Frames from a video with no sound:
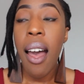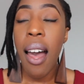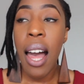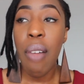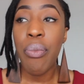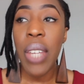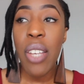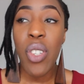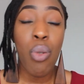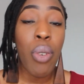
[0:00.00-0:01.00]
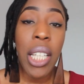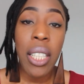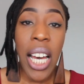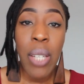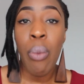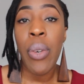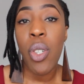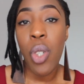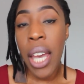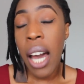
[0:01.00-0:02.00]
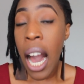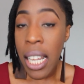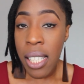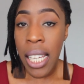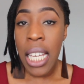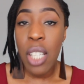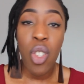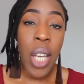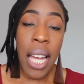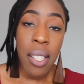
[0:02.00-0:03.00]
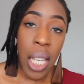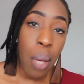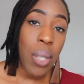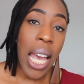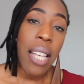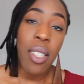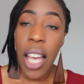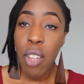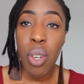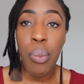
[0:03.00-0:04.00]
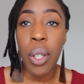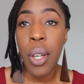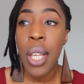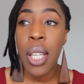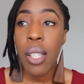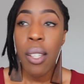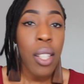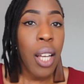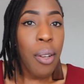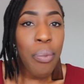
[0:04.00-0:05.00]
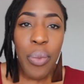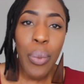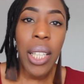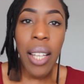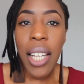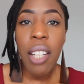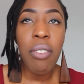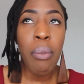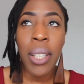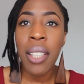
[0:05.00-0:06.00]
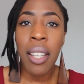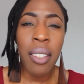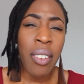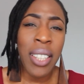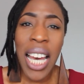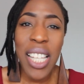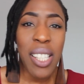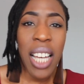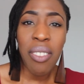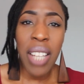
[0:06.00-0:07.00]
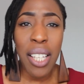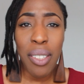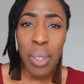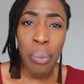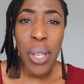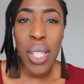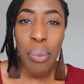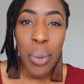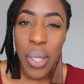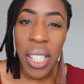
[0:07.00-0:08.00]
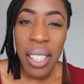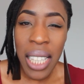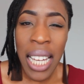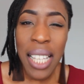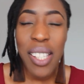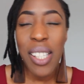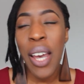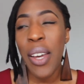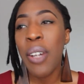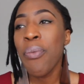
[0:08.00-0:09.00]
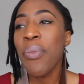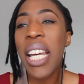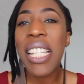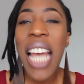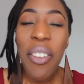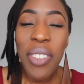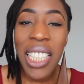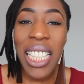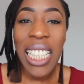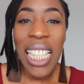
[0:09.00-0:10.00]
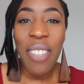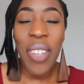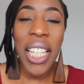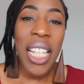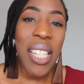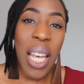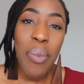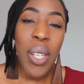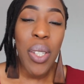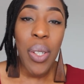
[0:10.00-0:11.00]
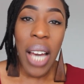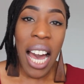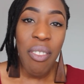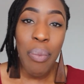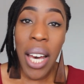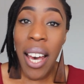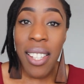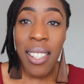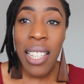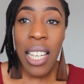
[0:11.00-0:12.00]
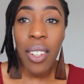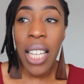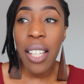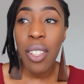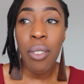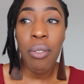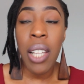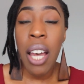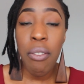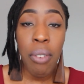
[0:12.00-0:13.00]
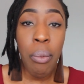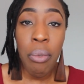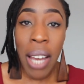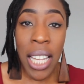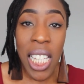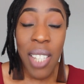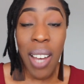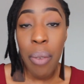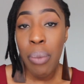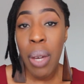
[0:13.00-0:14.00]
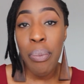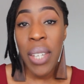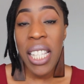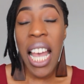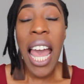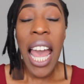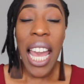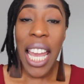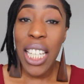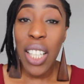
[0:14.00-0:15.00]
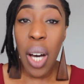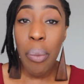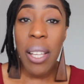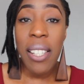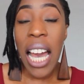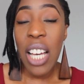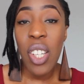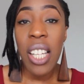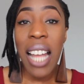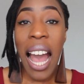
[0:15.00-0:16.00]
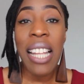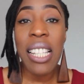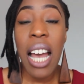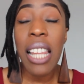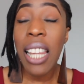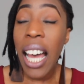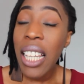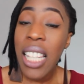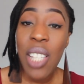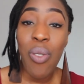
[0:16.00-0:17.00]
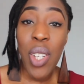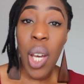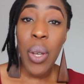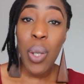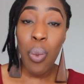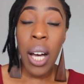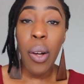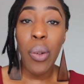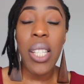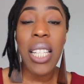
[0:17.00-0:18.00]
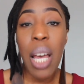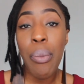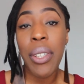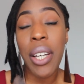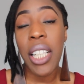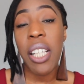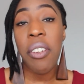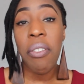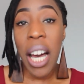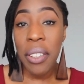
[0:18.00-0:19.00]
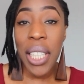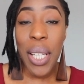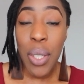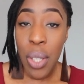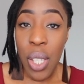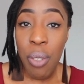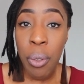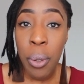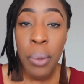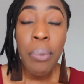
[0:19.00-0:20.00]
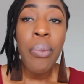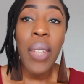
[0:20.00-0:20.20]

It's just really nice when we share ideas, share tips, etc., because, you know, we're learning from one another, and that's kind of like the most important thing. So definitely leave any tips that you have personally or that you've learned from friends, family members in the comment section, and like this video as well to let me know that you found it useful.